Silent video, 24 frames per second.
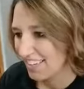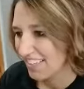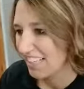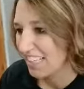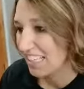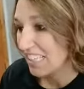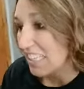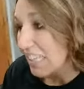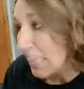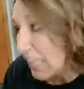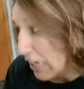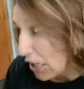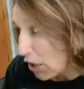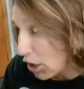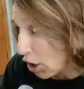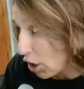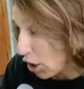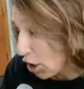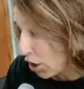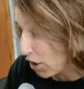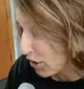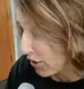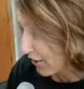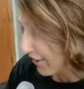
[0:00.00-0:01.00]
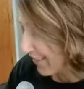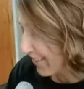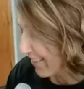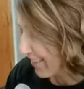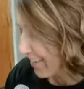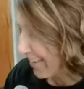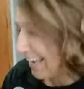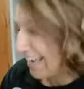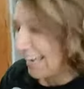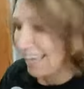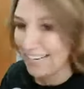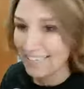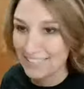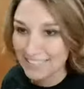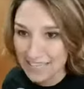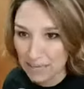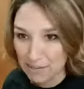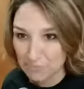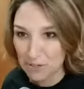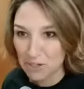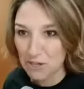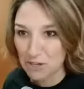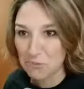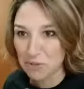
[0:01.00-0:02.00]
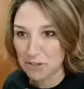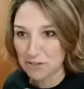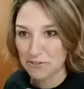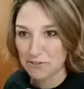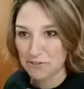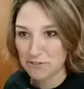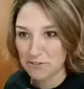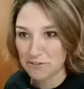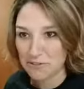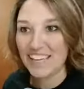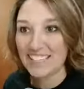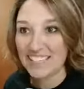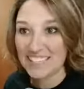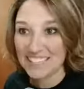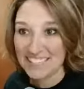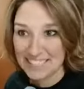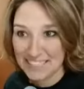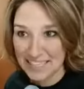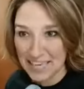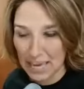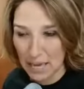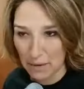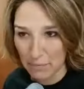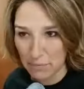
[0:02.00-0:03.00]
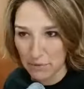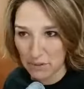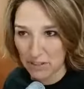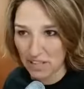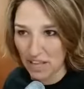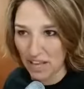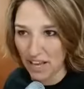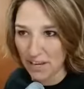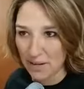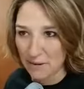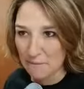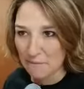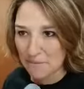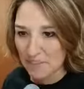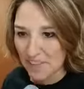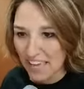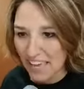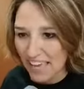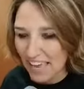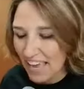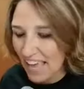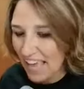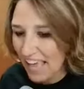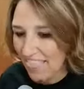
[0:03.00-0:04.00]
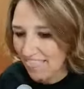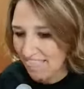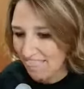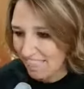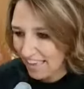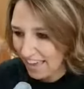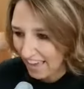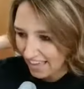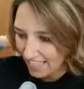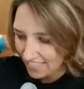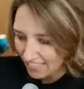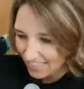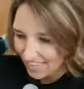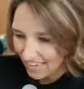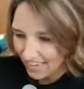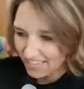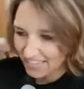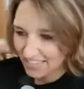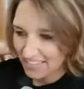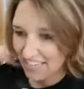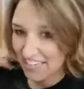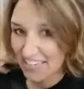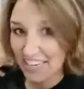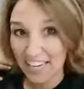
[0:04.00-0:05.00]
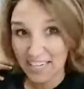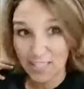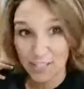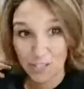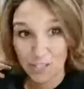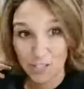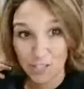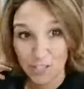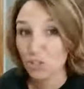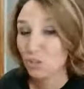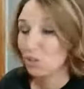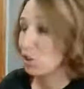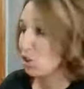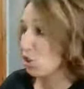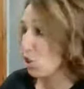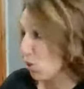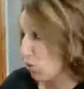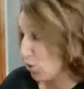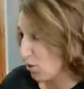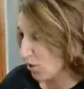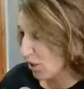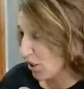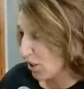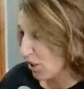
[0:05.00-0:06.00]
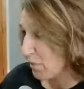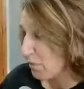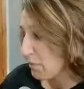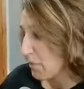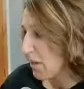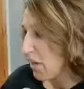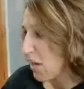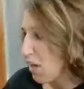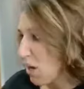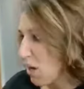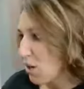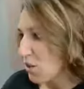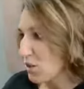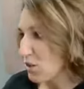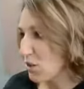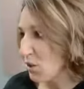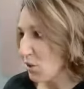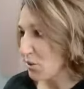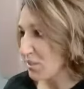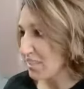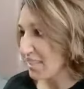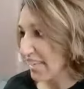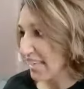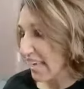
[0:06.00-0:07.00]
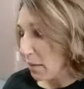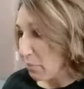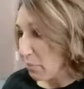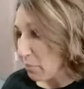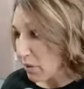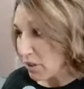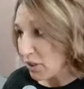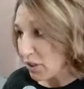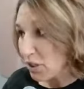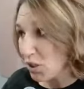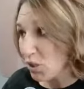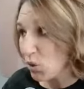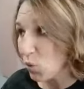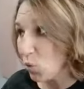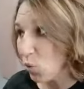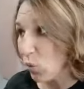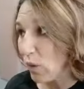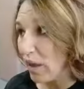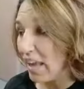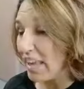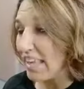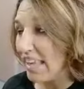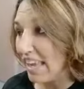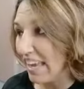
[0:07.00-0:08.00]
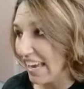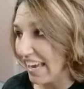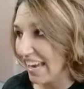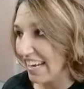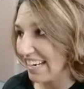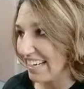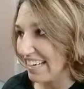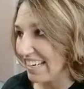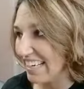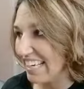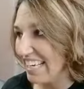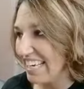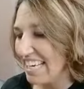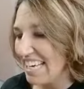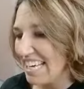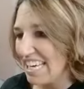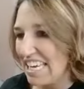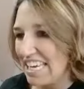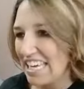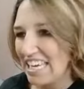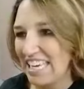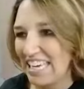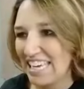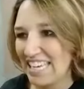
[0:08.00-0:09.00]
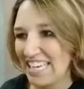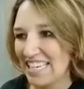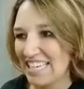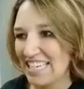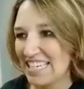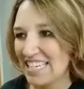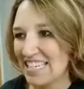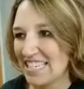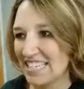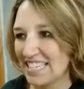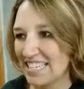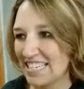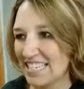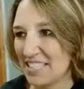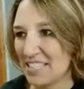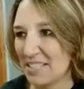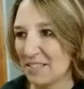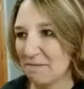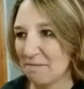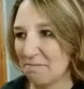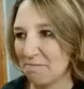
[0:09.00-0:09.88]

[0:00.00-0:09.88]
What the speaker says: clinical or the anatomical word for that is scapula, and that then connects to your shoulder. So scapular winging is,